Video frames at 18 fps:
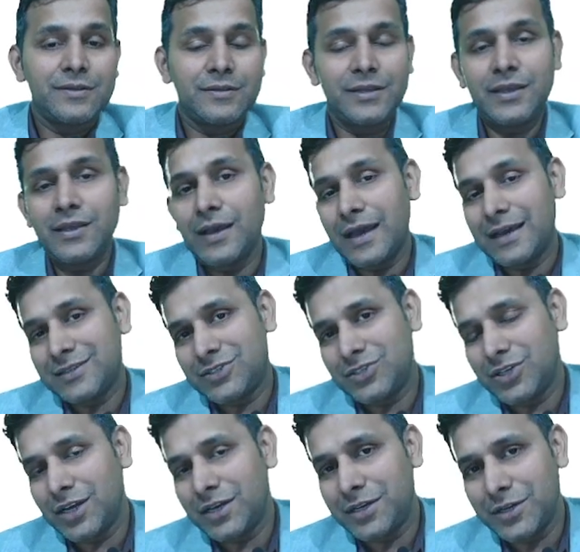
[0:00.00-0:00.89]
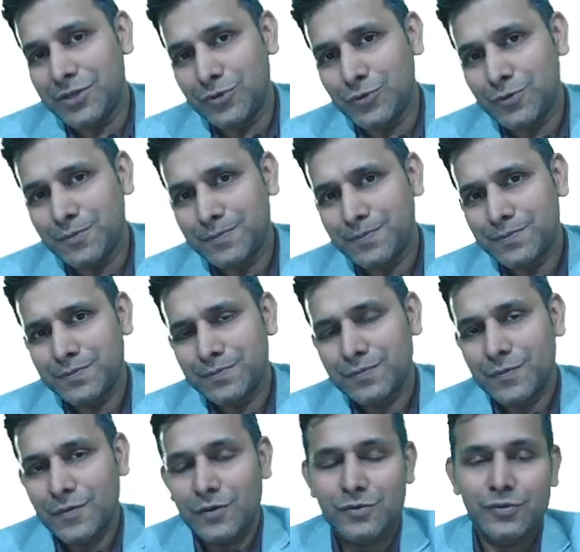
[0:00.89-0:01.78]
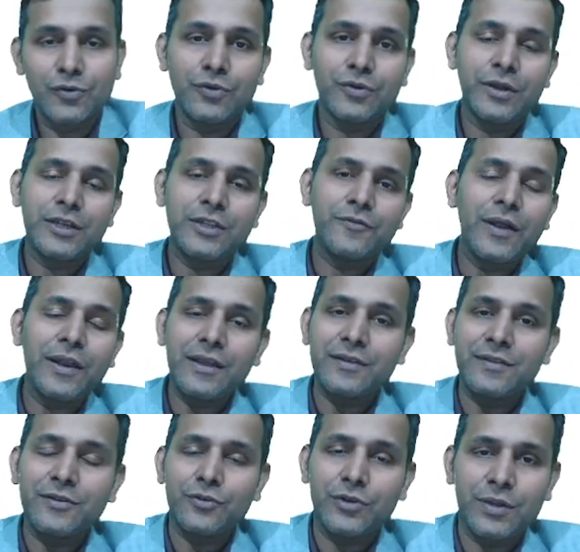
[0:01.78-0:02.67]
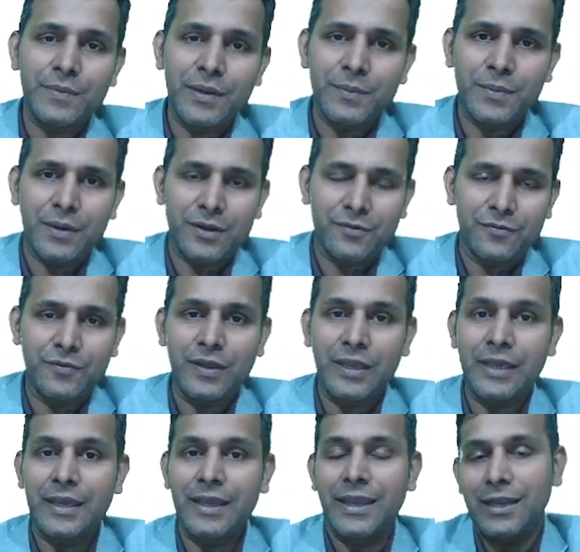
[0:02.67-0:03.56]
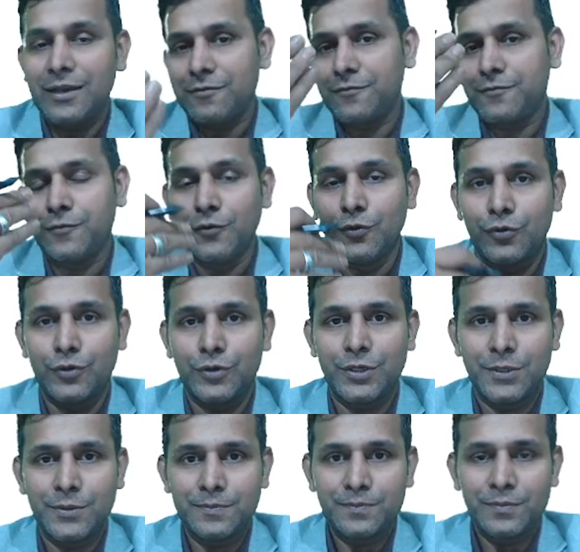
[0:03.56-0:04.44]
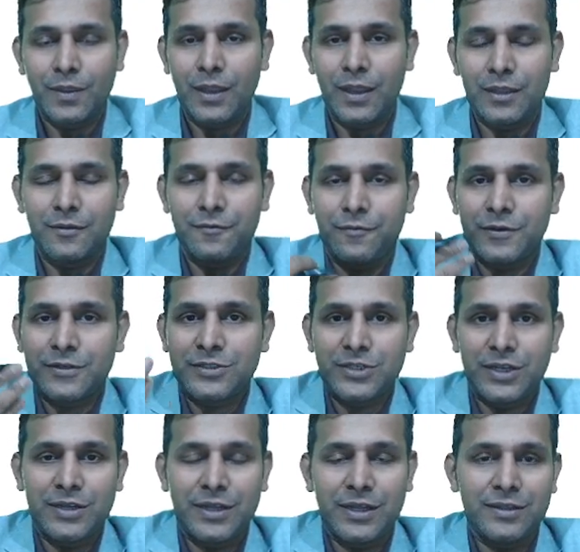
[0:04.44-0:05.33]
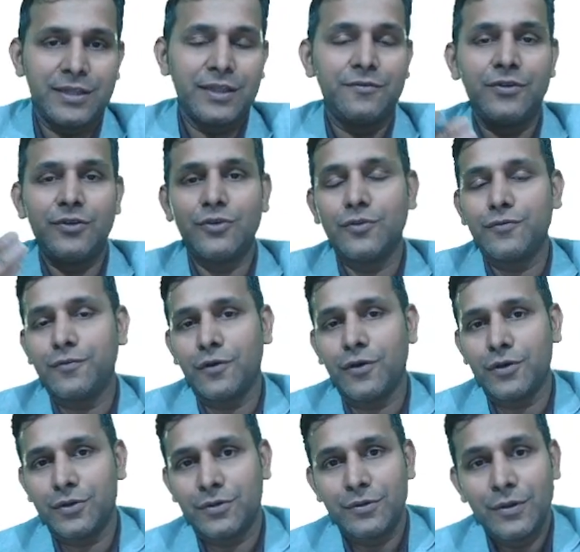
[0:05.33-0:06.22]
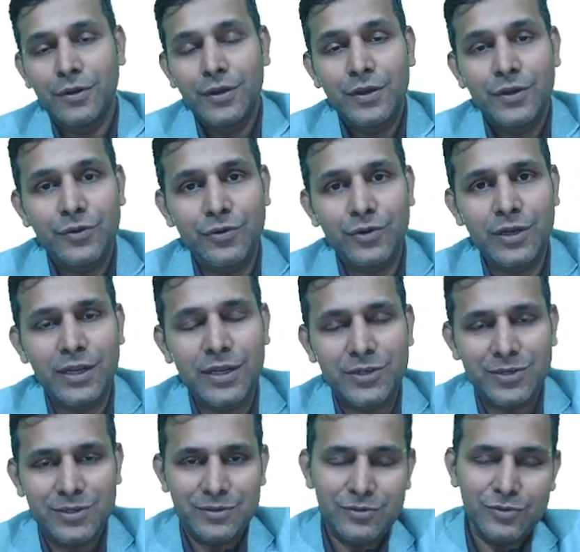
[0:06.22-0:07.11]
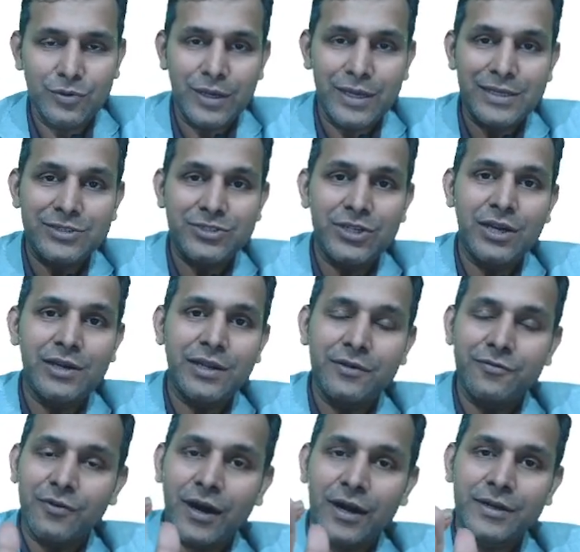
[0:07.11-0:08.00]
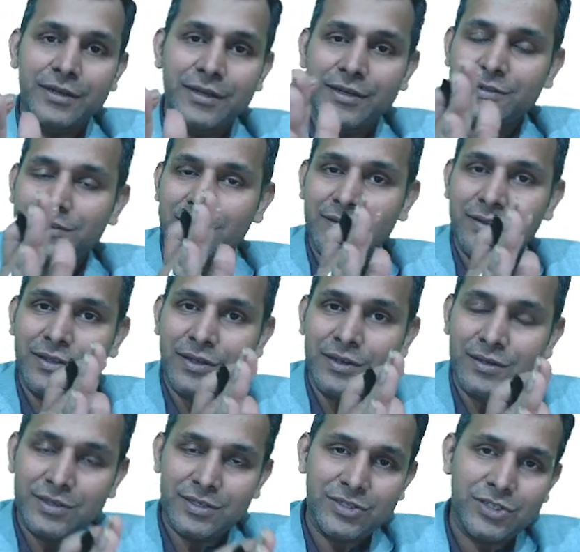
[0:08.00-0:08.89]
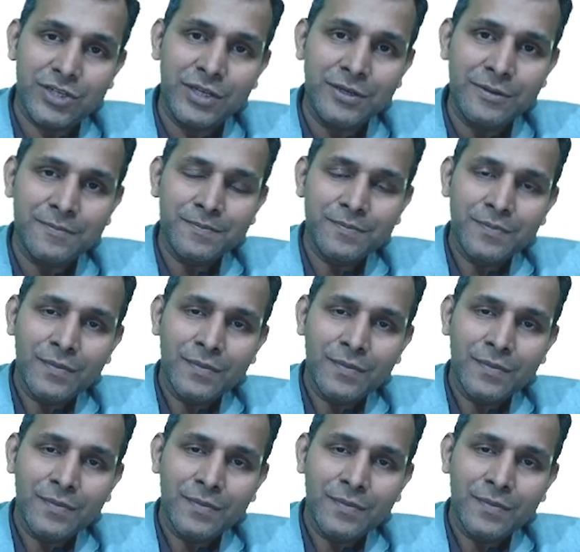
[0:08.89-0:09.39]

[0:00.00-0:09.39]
the SGLT2. So it's very easy to remember. We eat food at the first hand and then we go for urination. So SGLT1 is in the intestine